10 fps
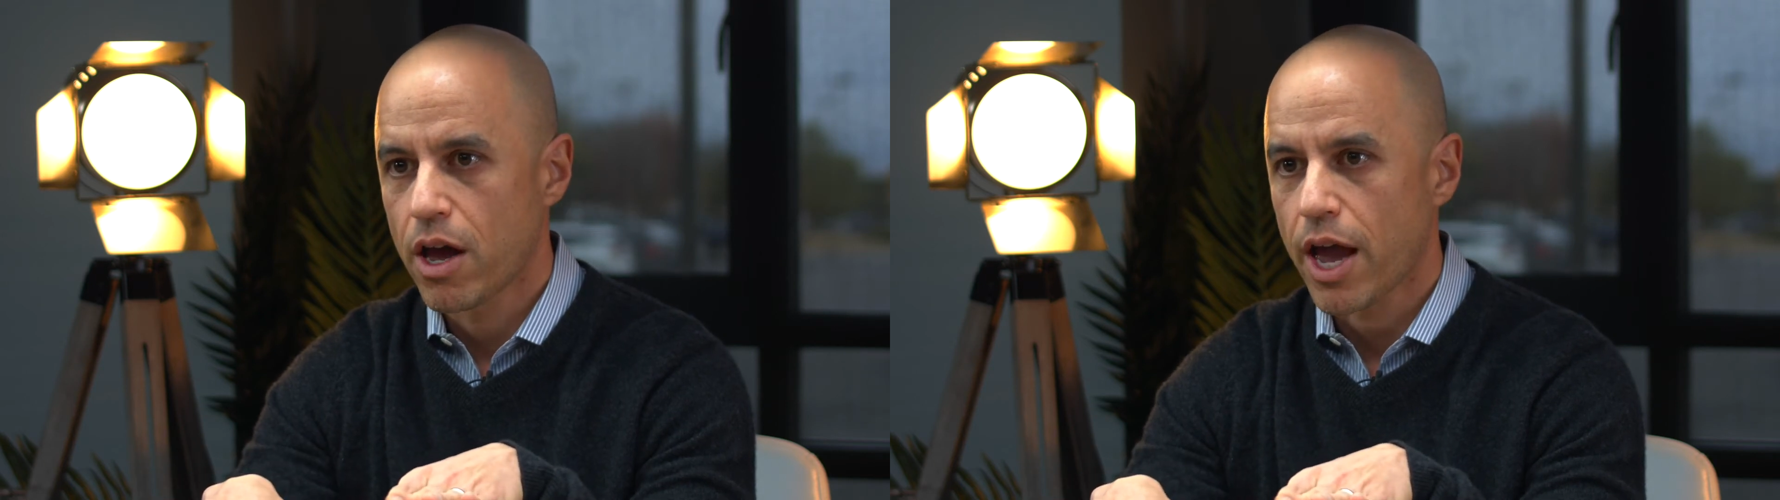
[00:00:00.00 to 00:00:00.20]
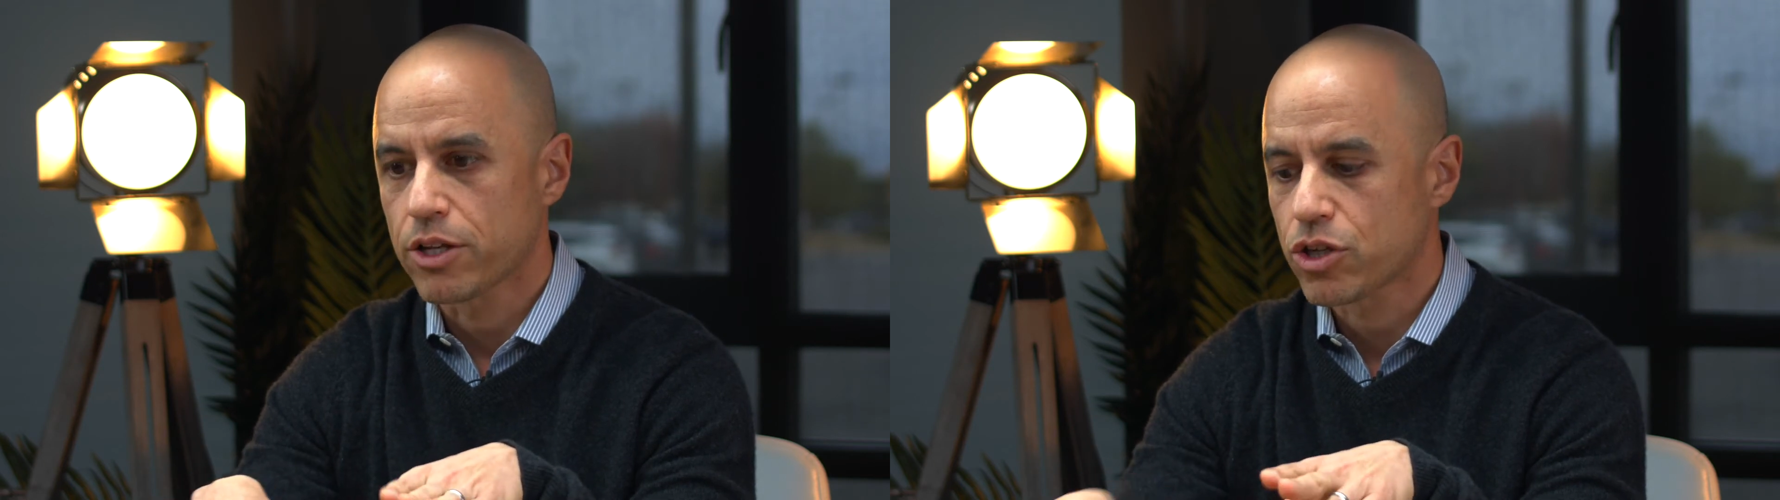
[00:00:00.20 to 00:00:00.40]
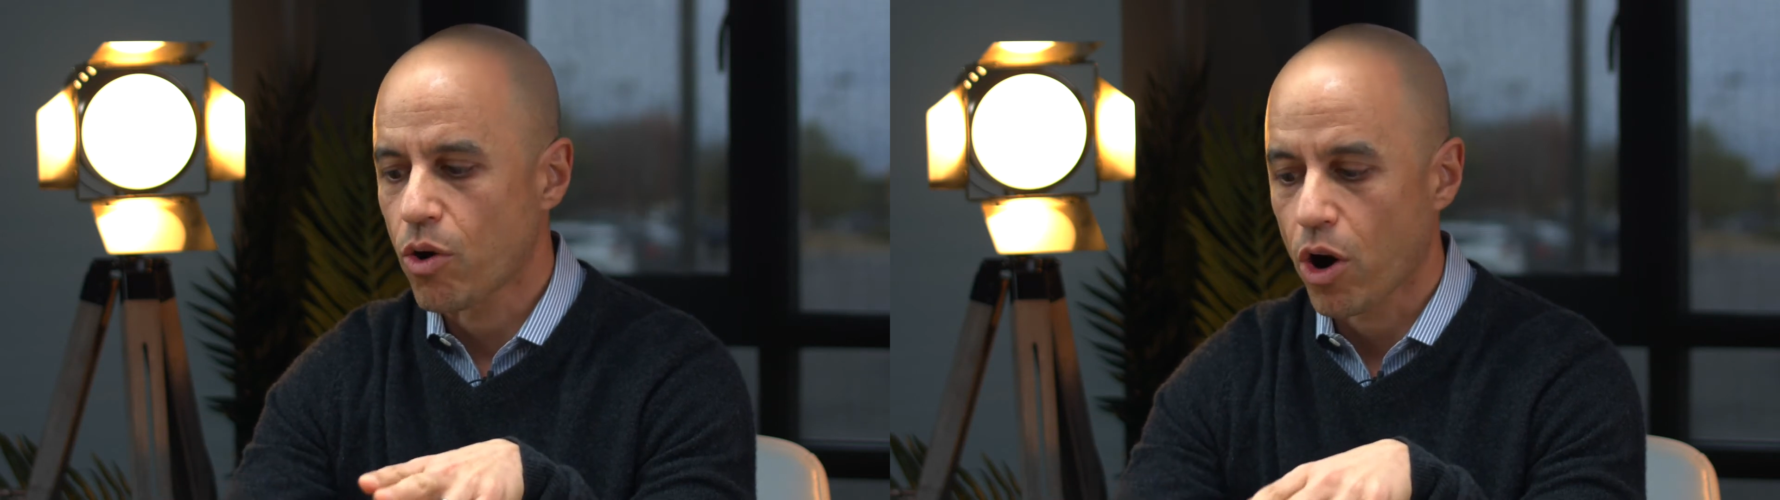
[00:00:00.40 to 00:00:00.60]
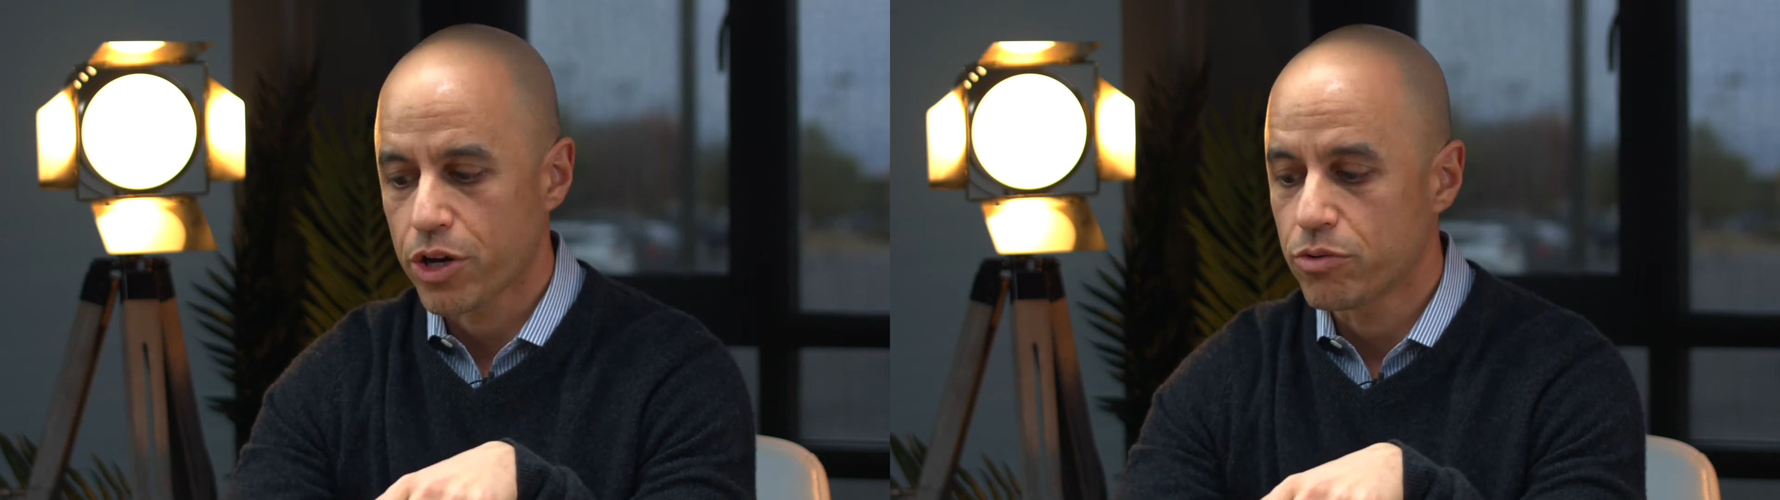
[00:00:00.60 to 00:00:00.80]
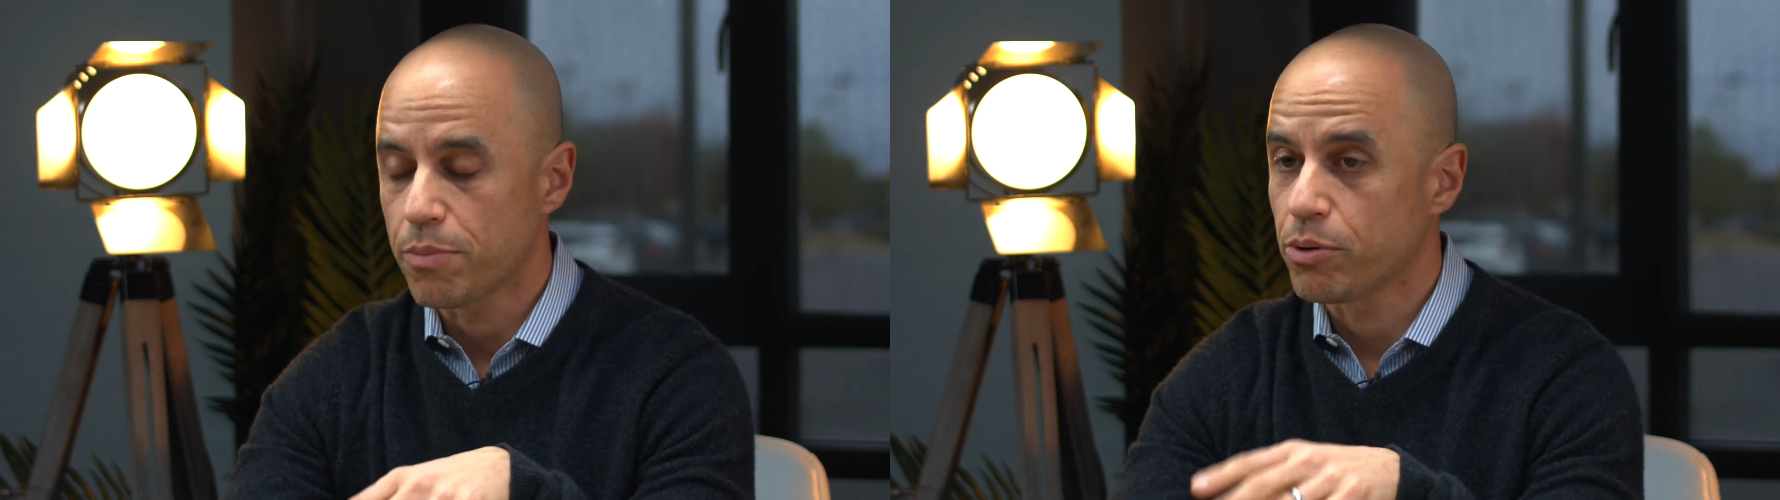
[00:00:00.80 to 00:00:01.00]
Yep. And so are
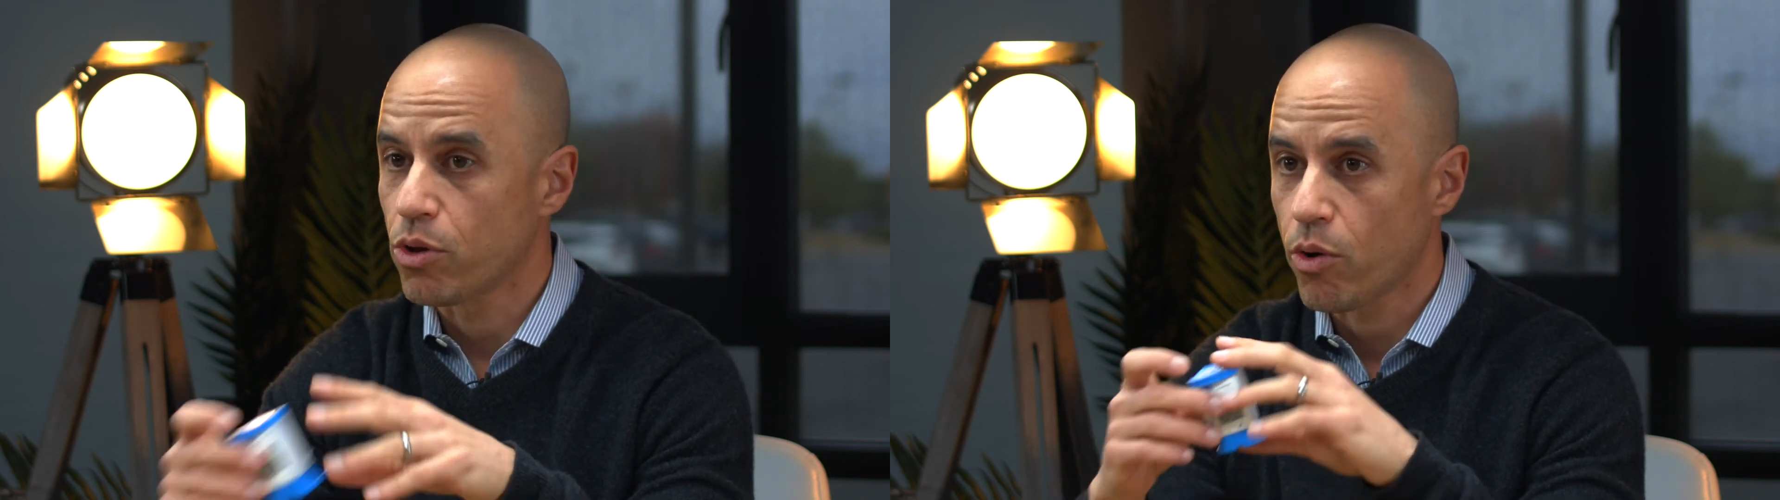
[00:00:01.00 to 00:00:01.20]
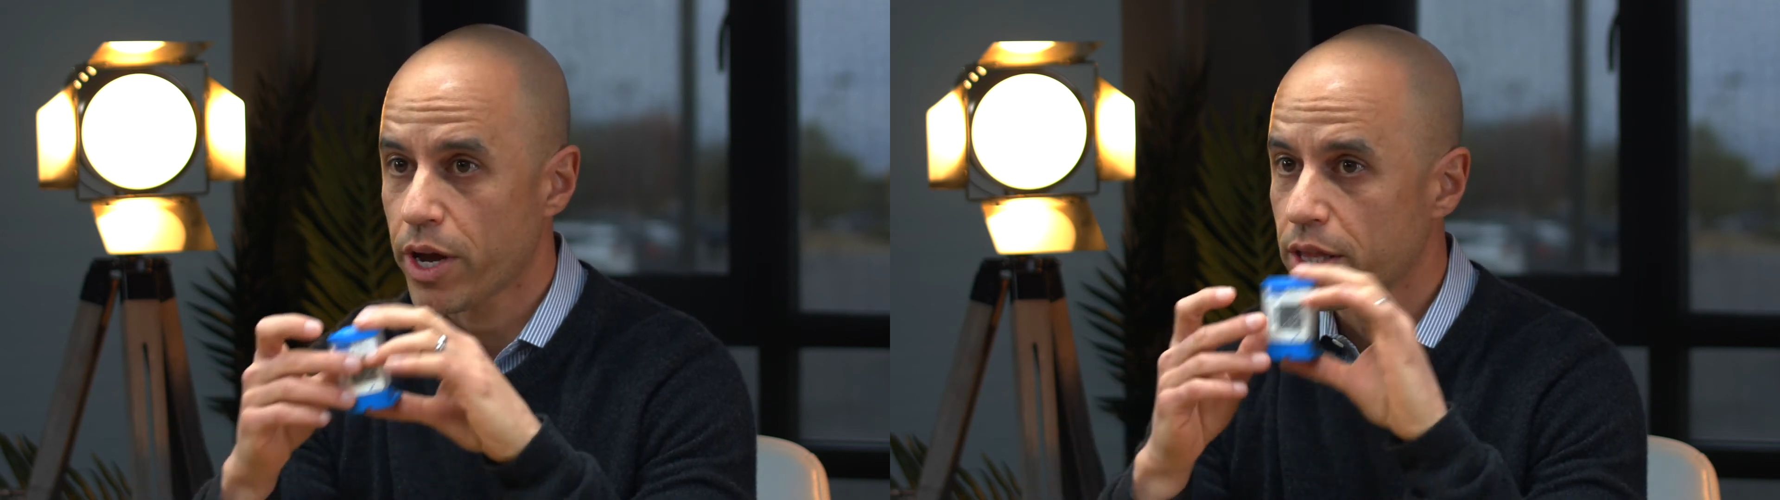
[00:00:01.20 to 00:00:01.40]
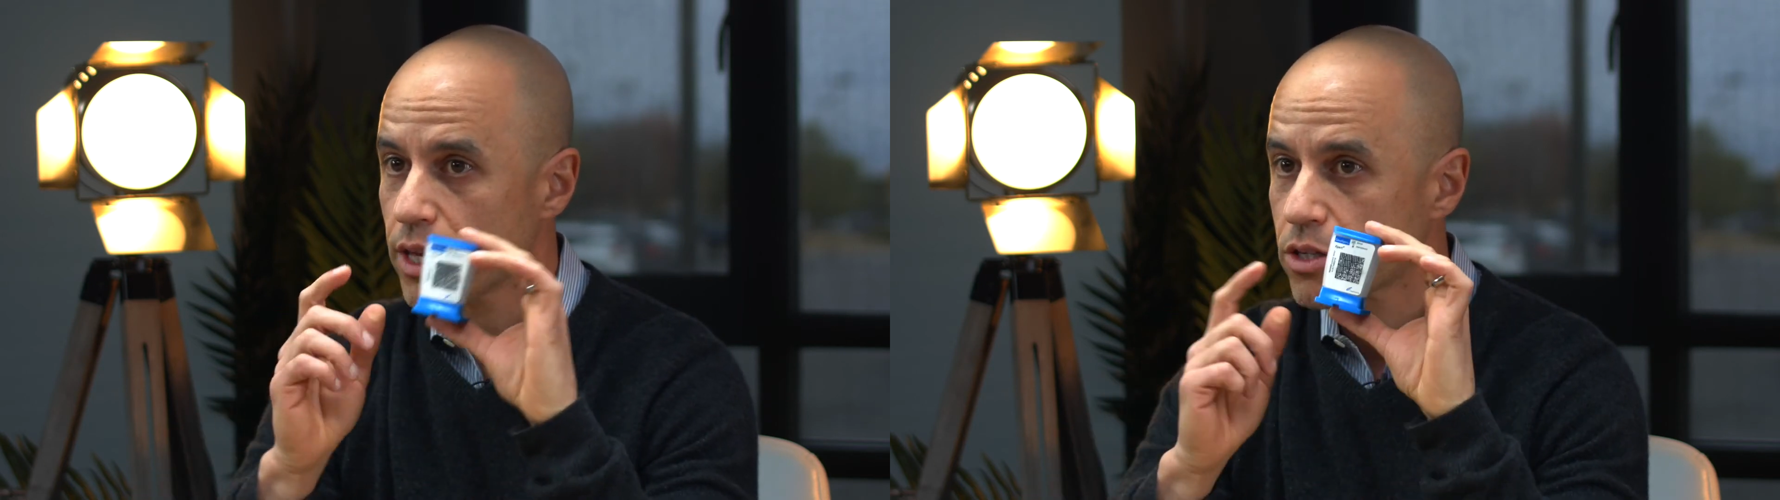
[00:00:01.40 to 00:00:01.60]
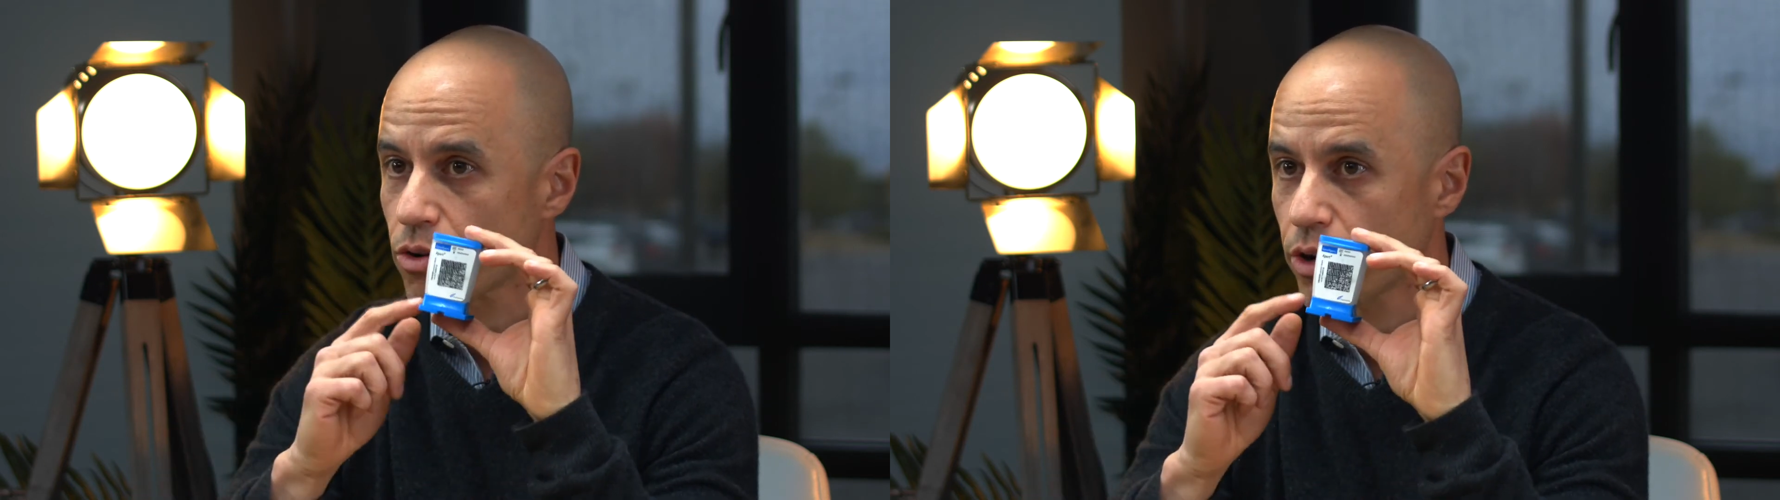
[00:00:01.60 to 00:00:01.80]
you deploying this,